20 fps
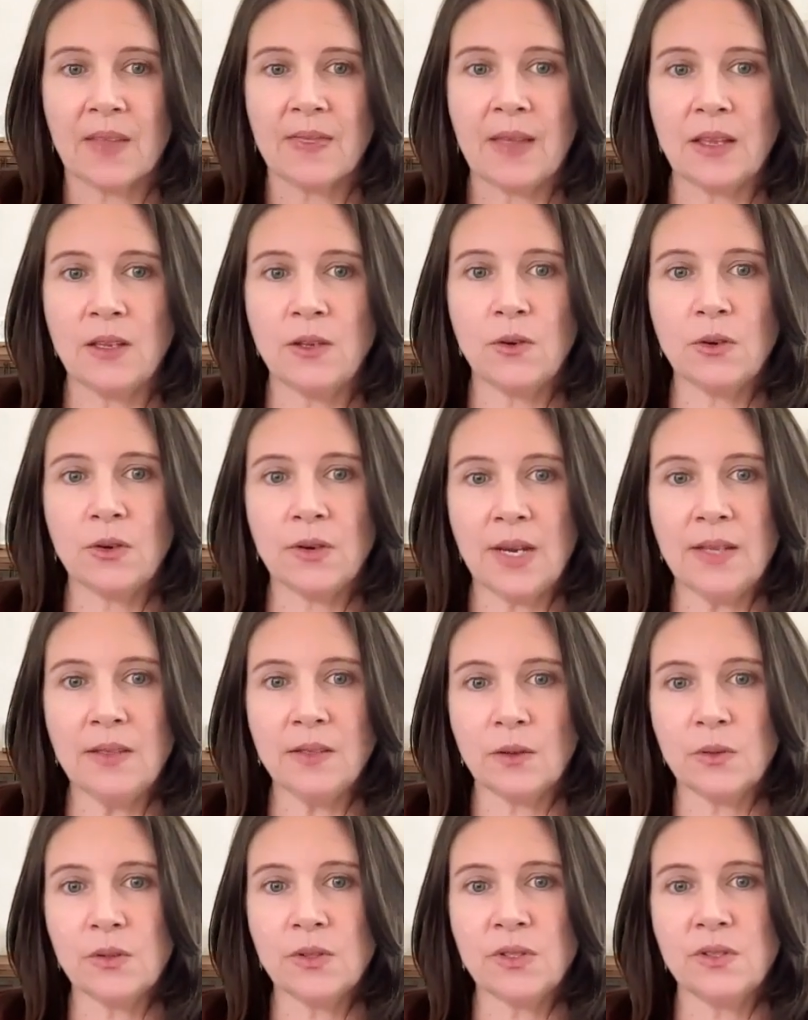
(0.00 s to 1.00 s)
that you
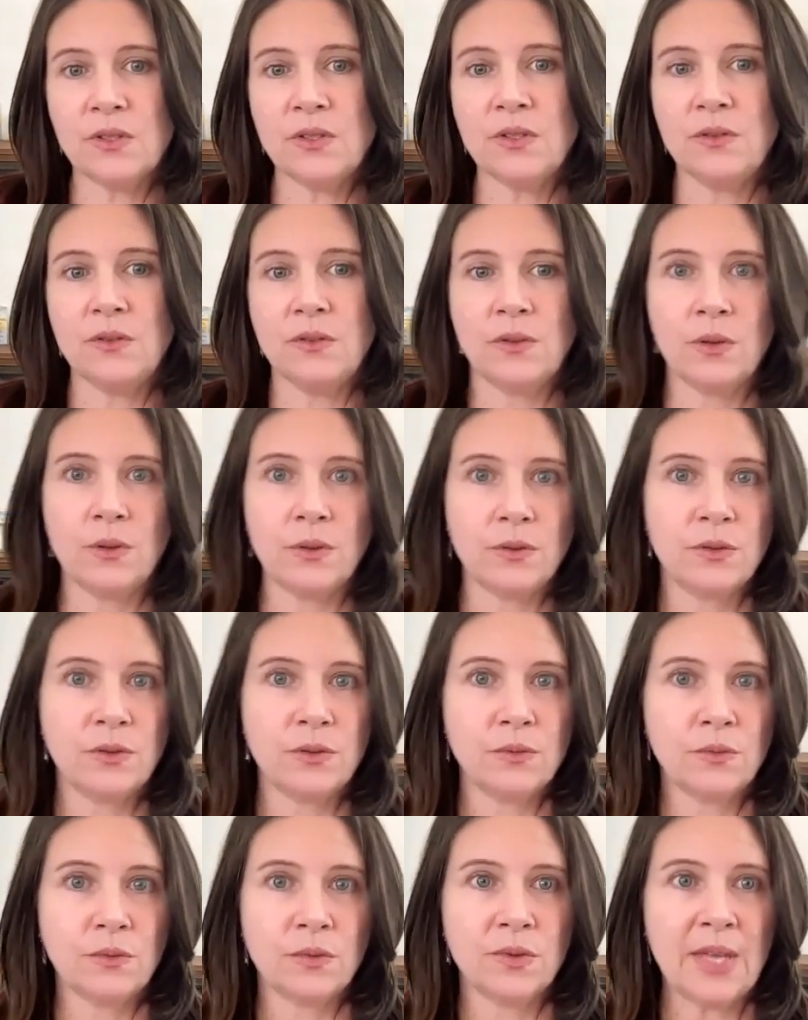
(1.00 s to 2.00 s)
create
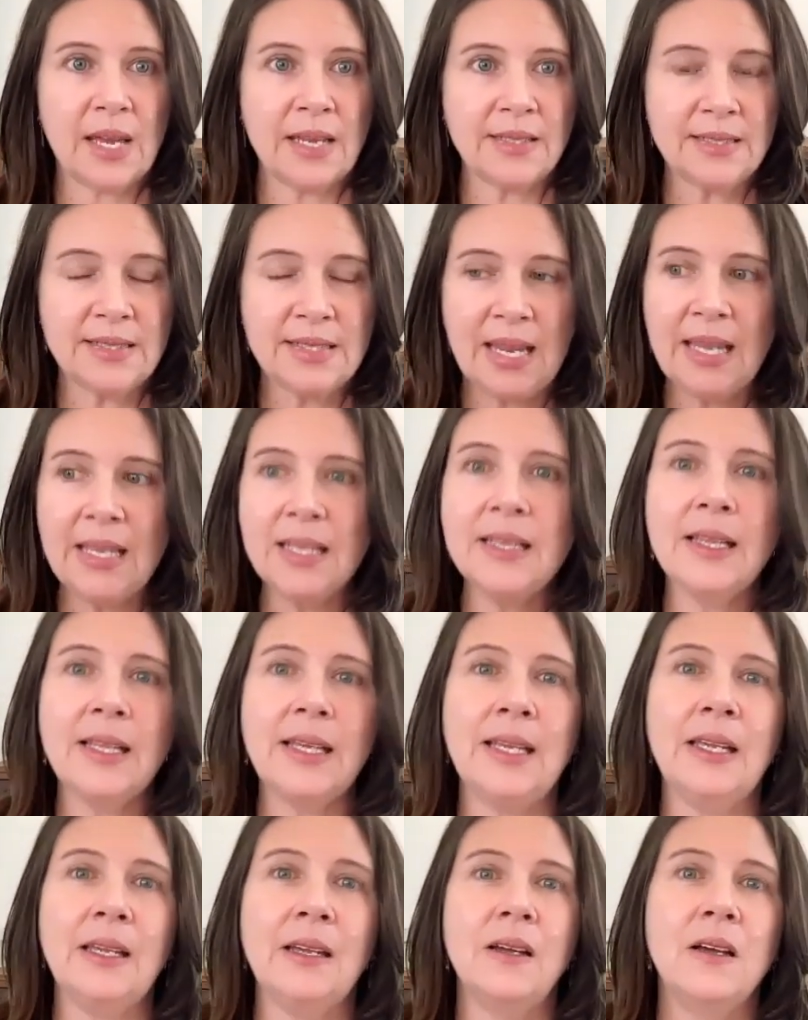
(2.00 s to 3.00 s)
that
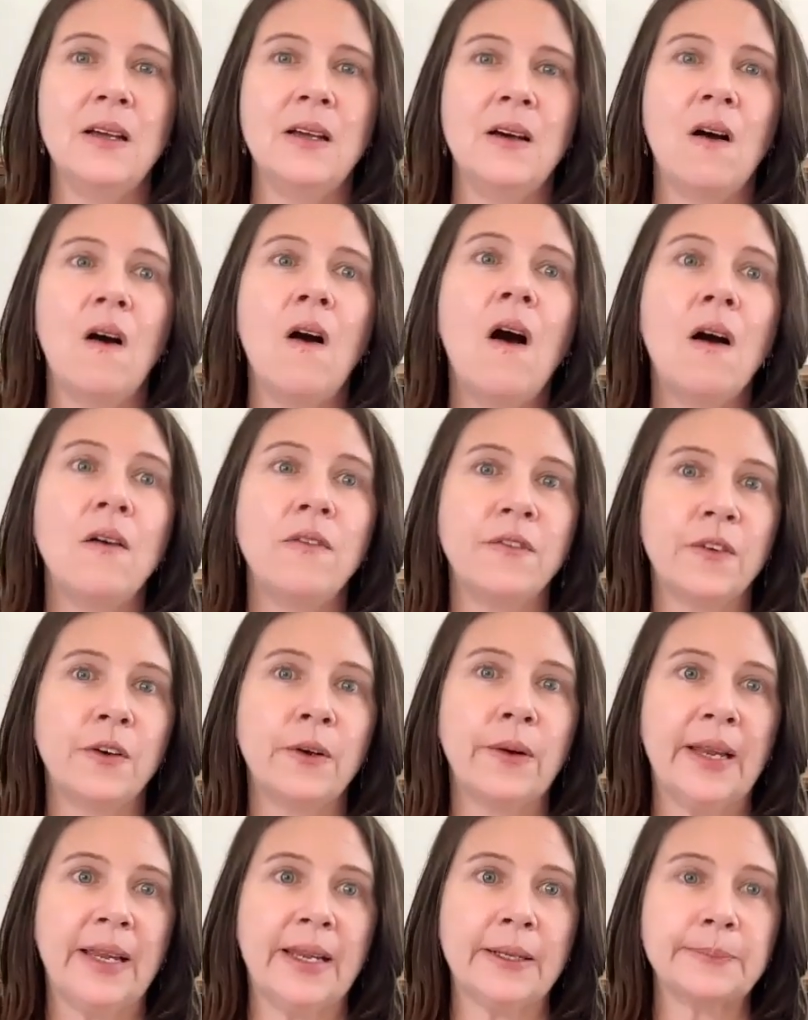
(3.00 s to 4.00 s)
daily
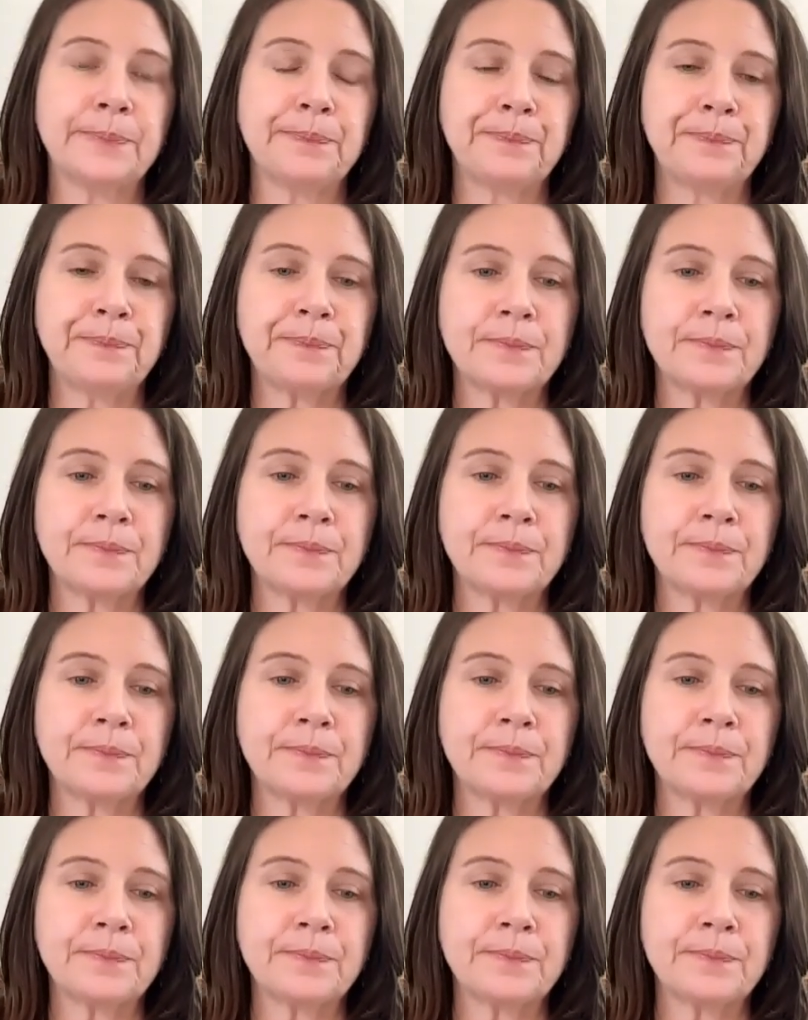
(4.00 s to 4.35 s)
offering.